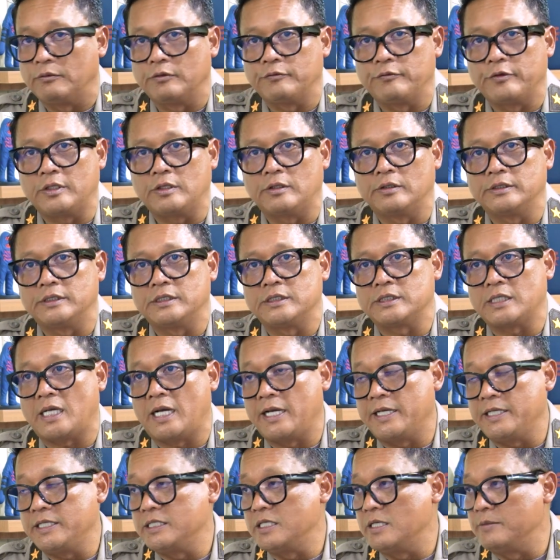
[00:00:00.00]
we call is
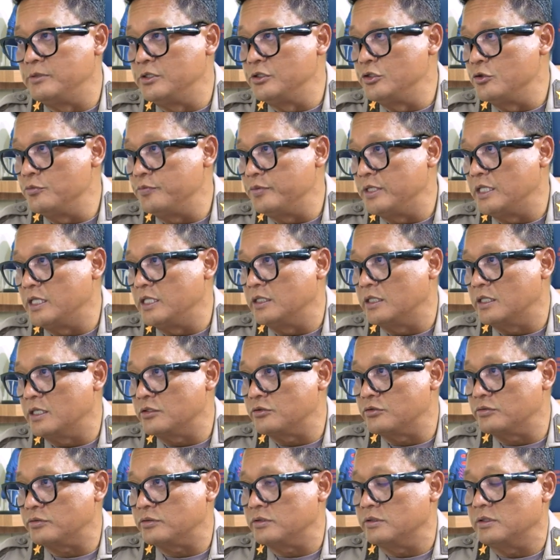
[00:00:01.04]
IWP,
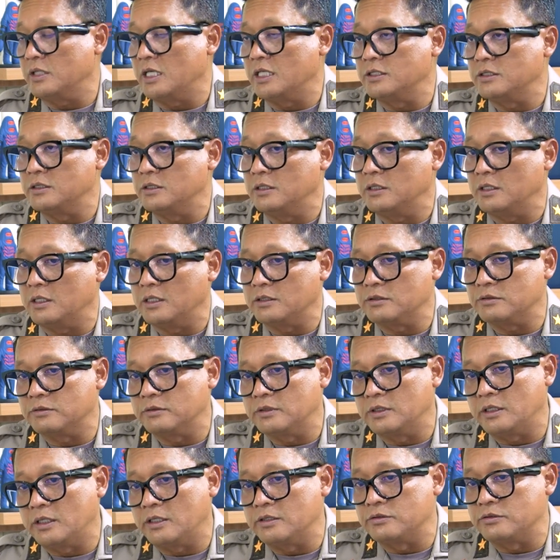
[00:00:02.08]

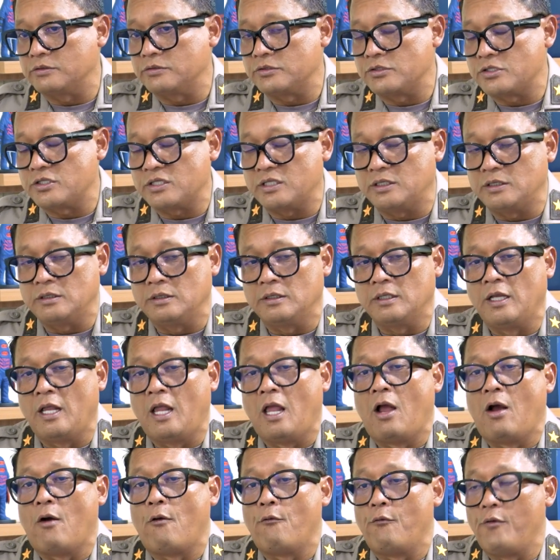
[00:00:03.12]
International Association
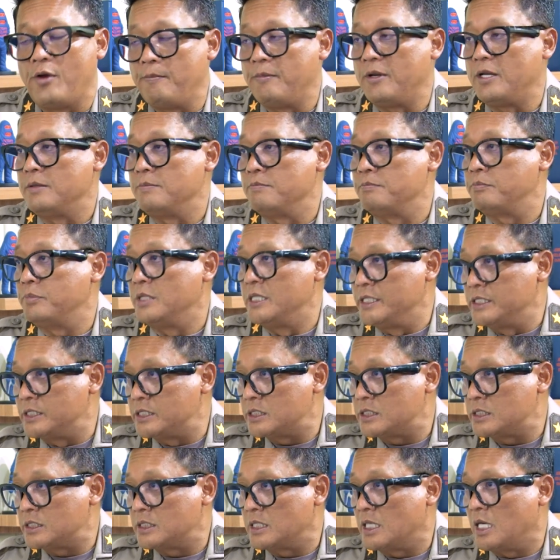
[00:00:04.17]
Women
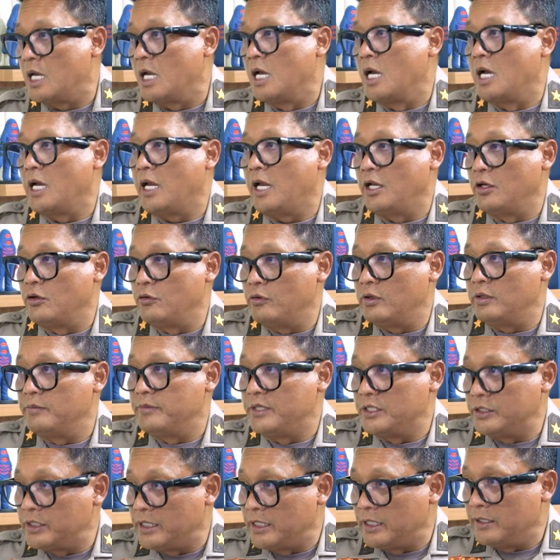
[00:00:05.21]
Police Annual
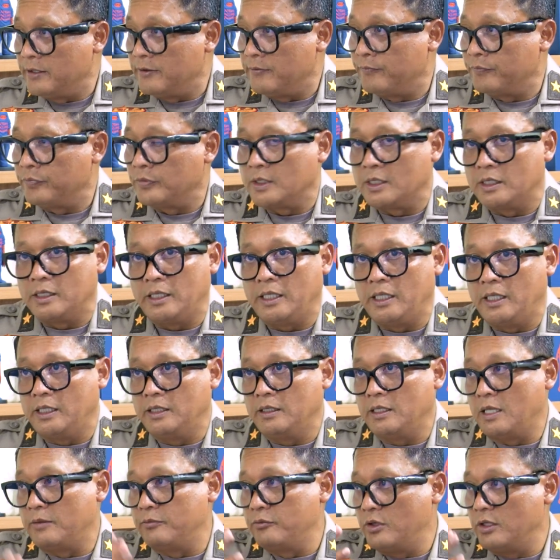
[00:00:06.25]
Meeting
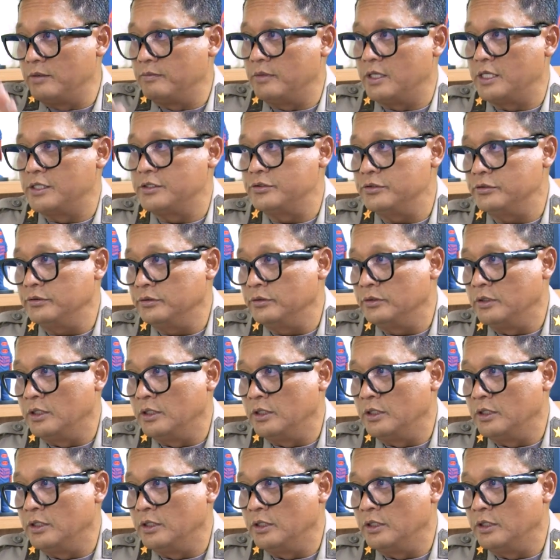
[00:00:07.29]
in Labuan Bajo,